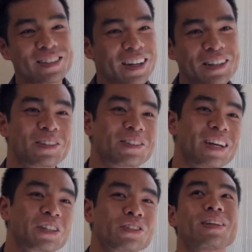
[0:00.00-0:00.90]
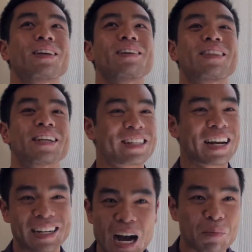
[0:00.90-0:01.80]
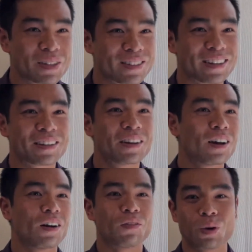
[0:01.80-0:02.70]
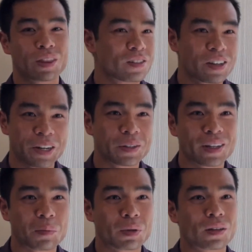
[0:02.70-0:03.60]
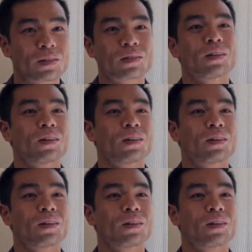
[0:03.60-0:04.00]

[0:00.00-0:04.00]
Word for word: a scientist is actually the exact opposite of what the stereotype is.